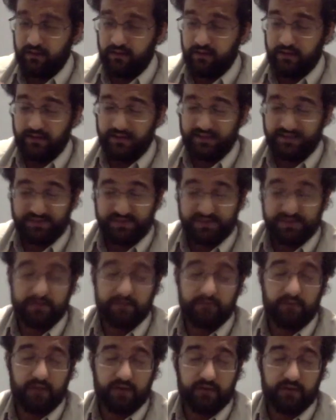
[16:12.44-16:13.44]

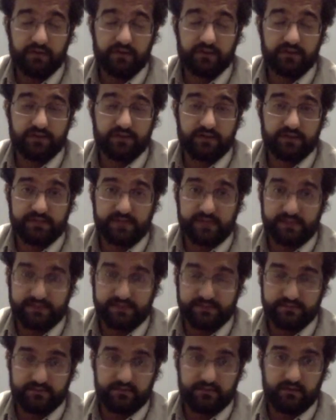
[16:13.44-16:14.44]
especially microelectronics,
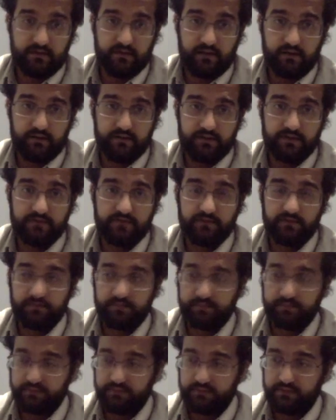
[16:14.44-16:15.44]
has
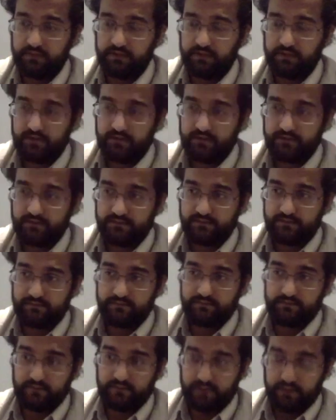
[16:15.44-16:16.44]
developed a lot,
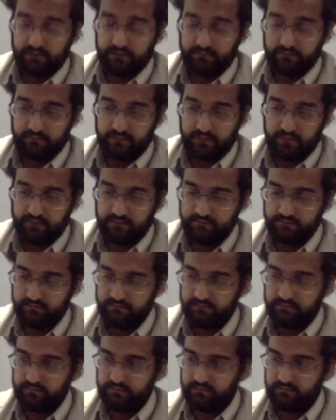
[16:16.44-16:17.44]
like
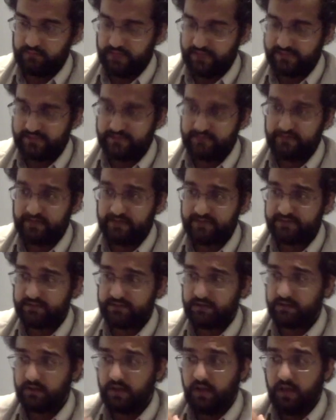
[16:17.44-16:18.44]
has advanced a
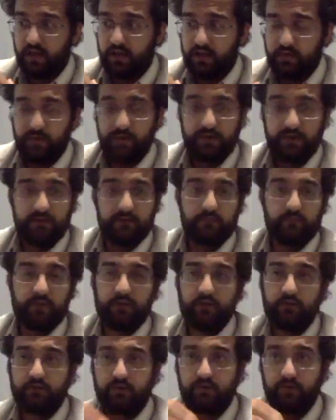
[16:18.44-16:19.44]
lot. You need,
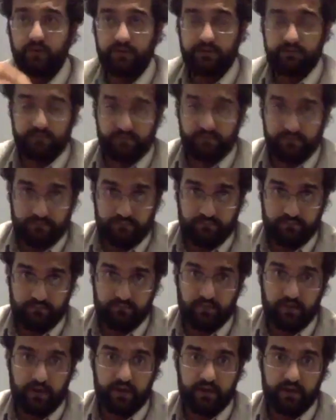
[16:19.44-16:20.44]
when you're going into the
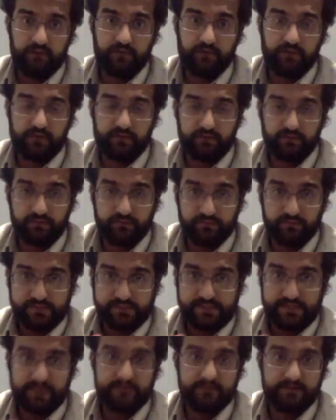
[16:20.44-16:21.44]
brain, you need to
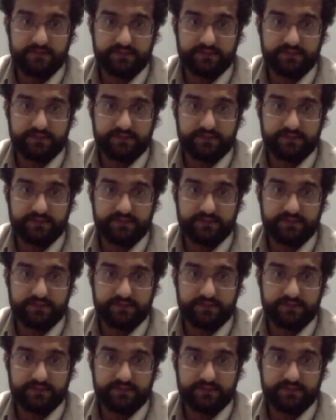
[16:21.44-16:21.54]
send the